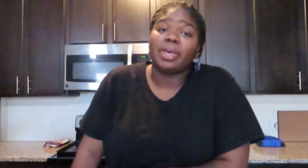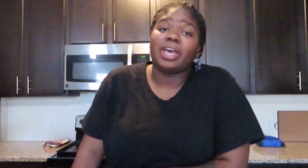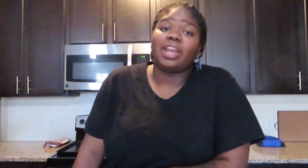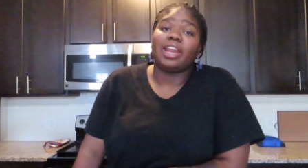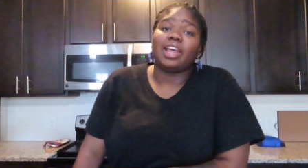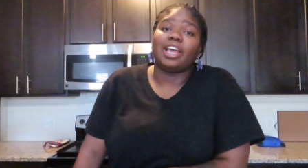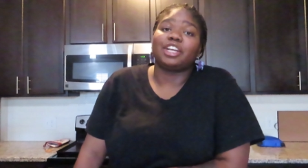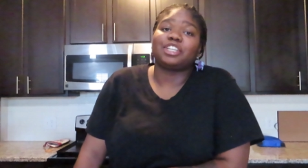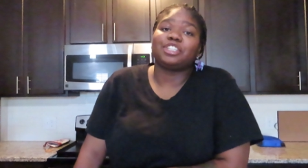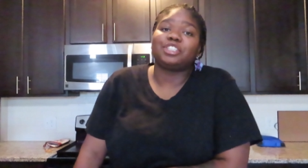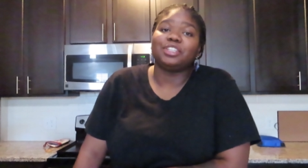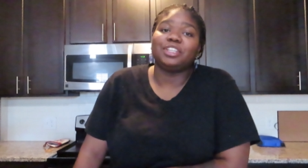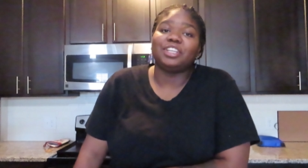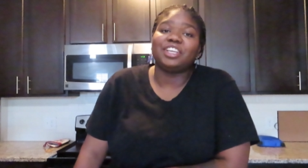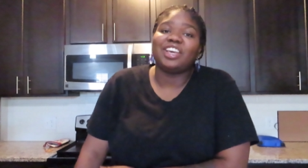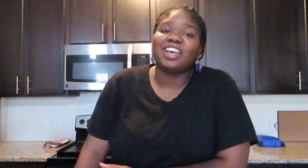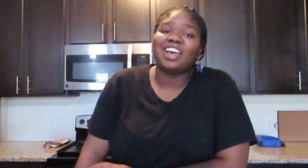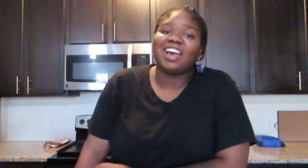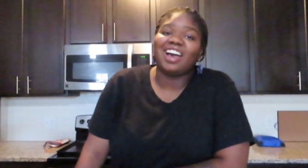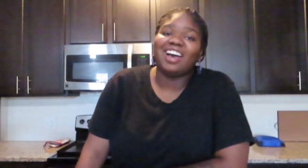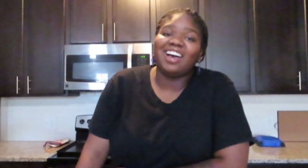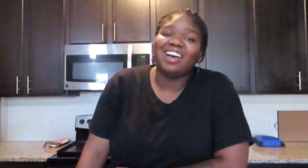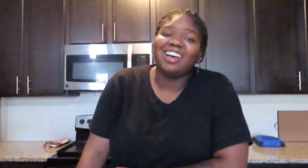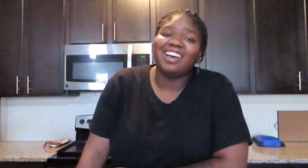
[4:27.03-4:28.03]
bad actually.
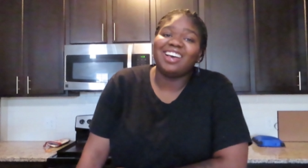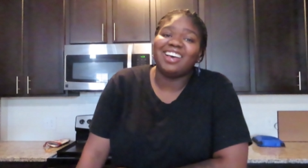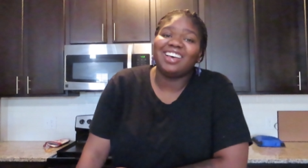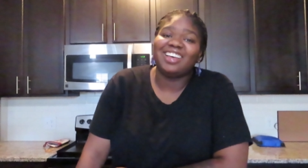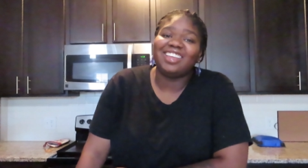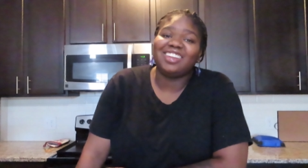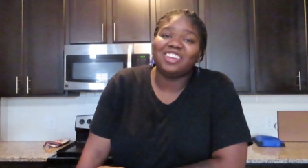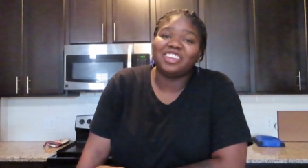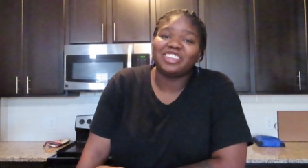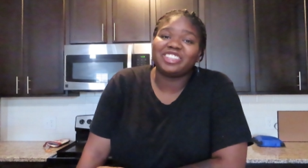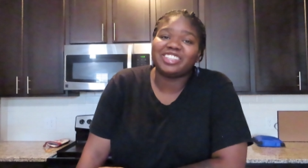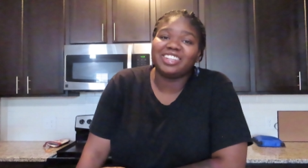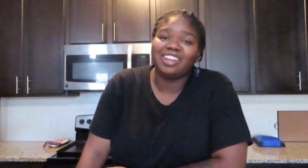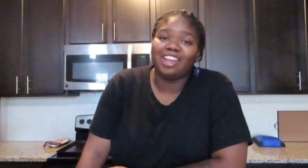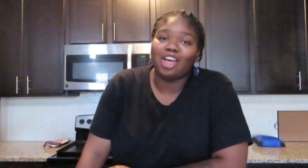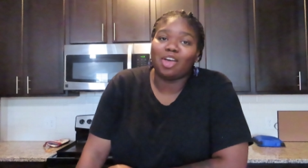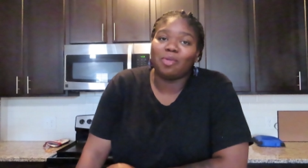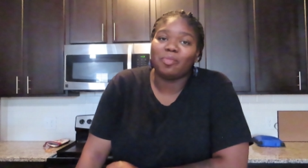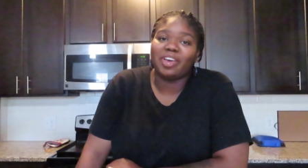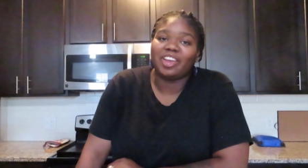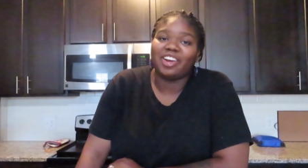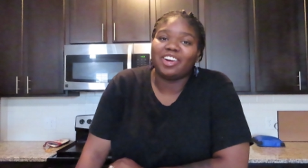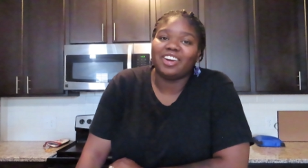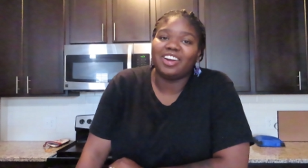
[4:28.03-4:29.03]
Uh, it looks a
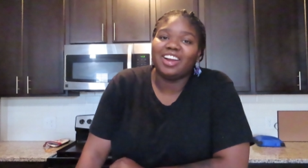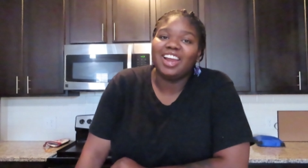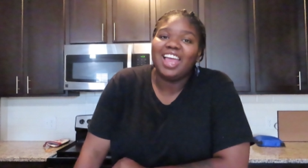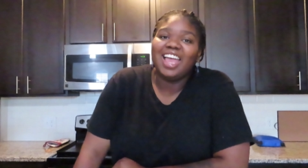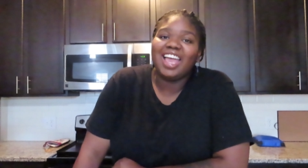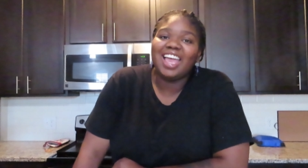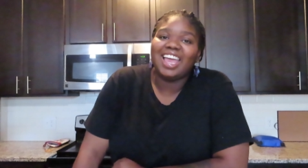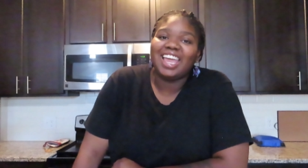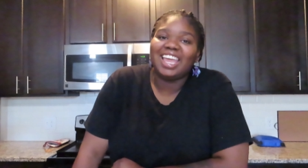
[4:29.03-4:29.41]
lot better.